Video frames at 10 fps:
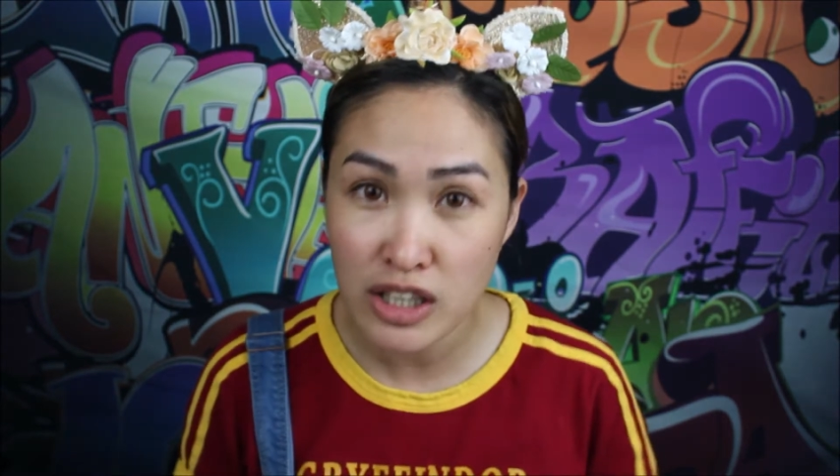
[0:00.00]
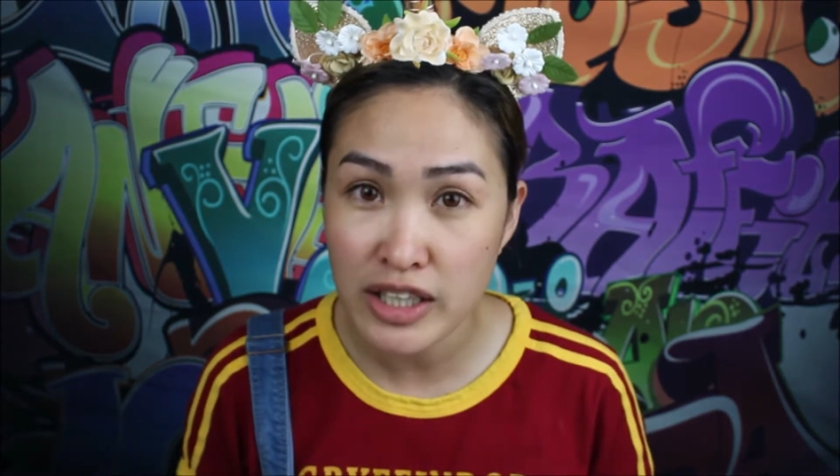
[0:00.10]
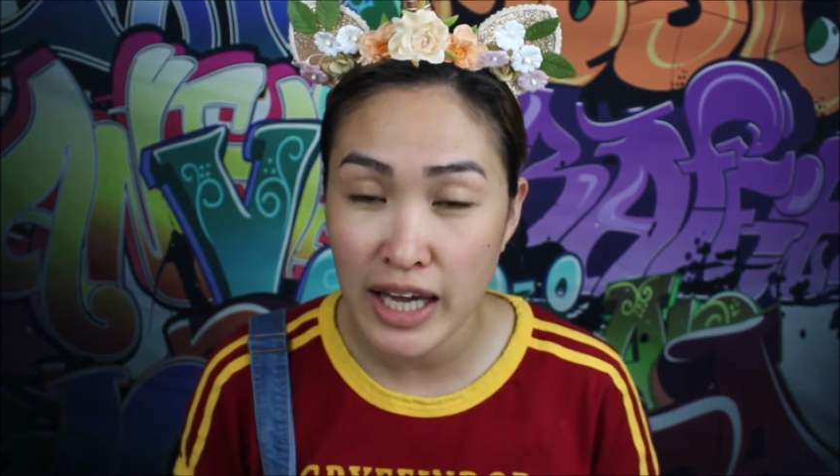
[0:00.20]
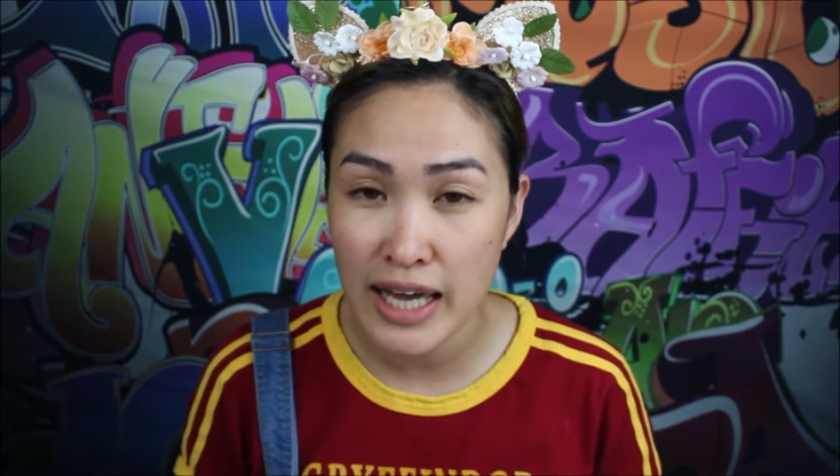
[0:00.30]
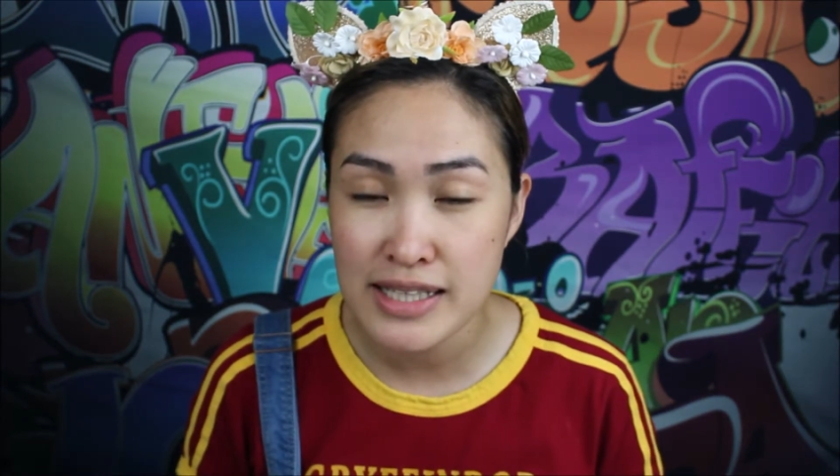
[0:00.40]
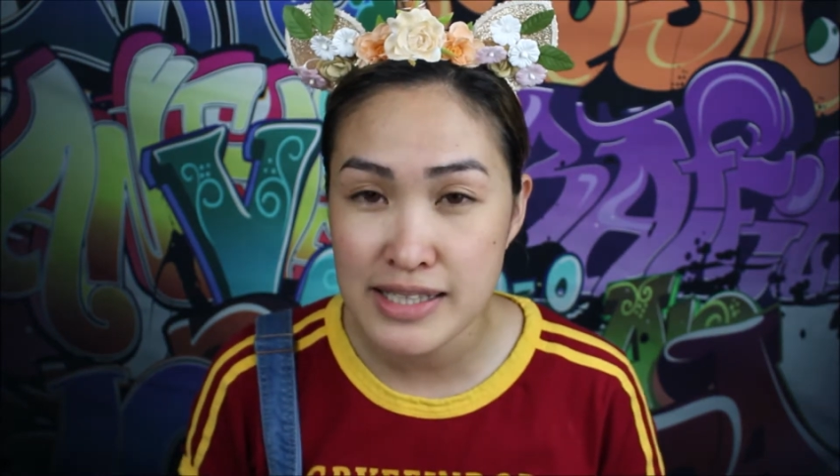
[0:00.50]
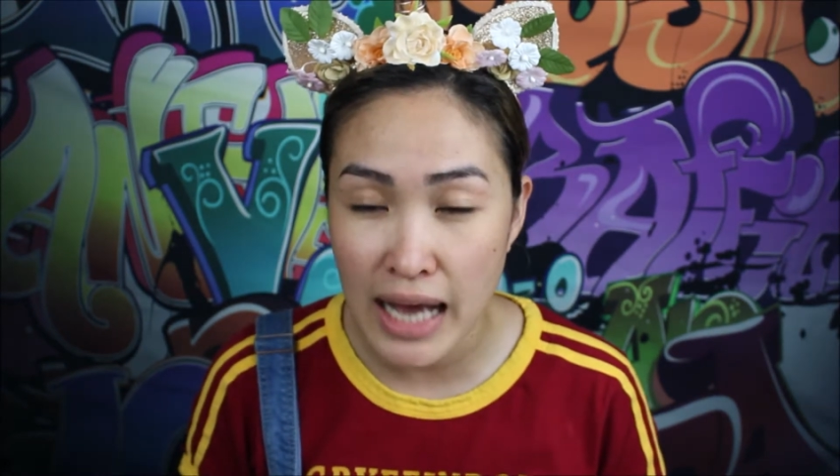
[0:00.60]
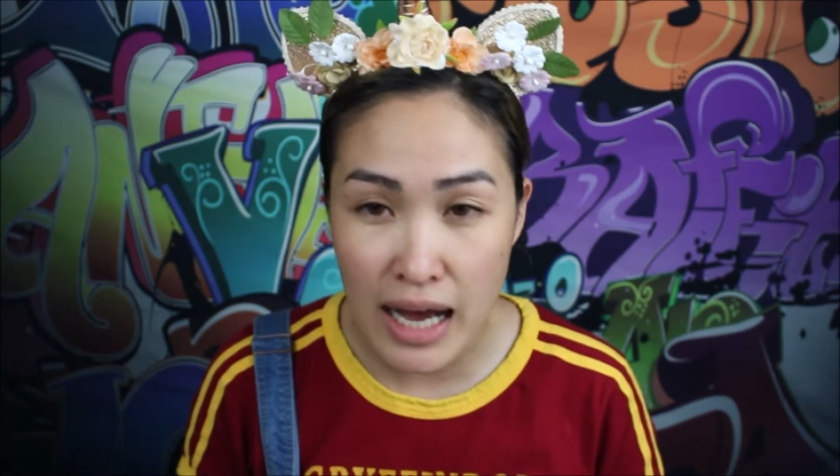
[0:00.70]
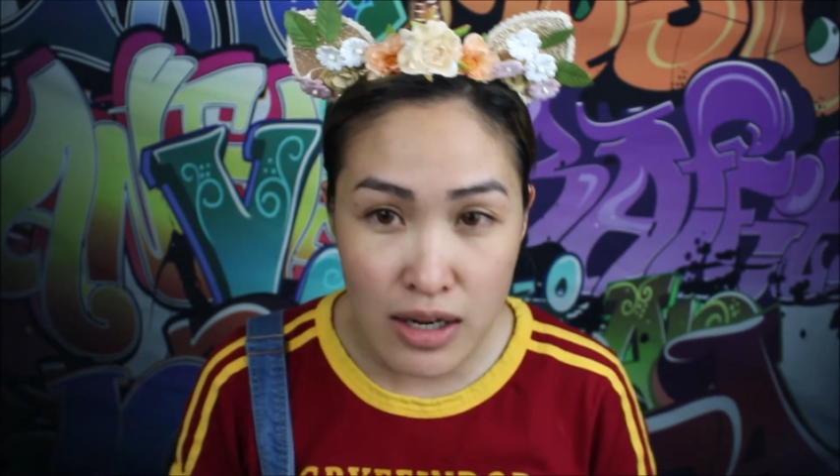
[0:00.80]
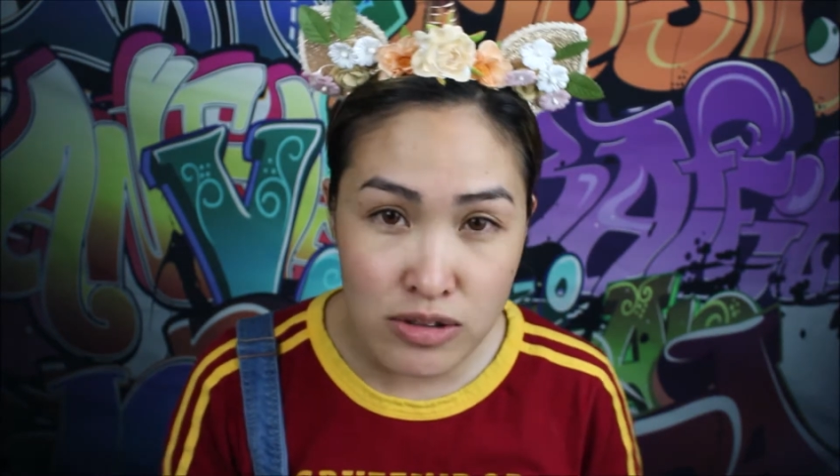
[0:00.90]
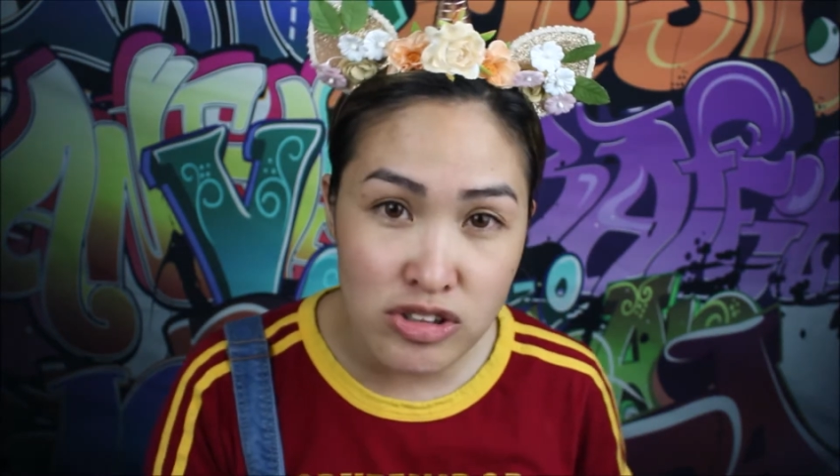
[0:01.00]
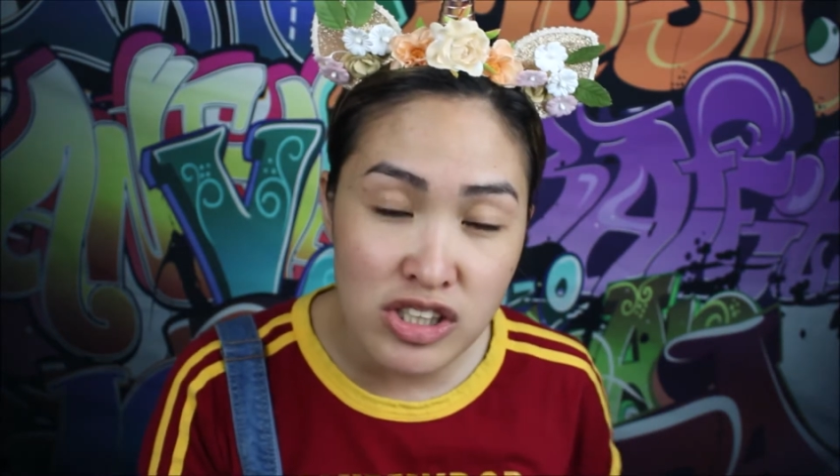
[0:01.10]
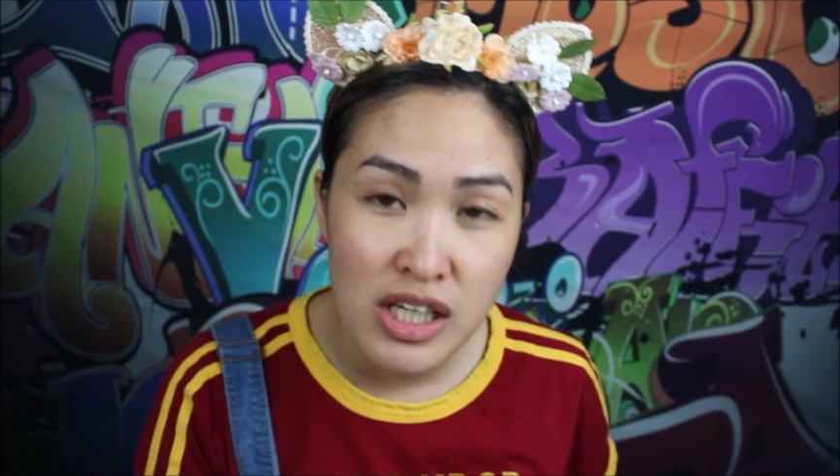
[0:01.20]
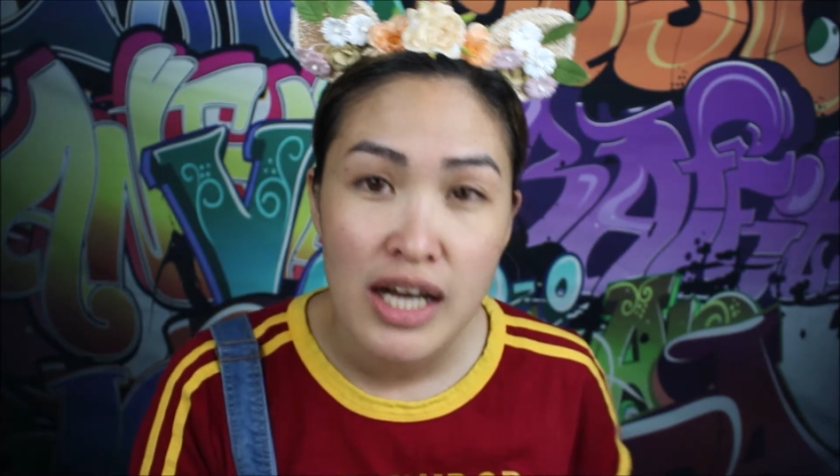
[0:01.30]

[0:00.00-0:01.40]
look ends out,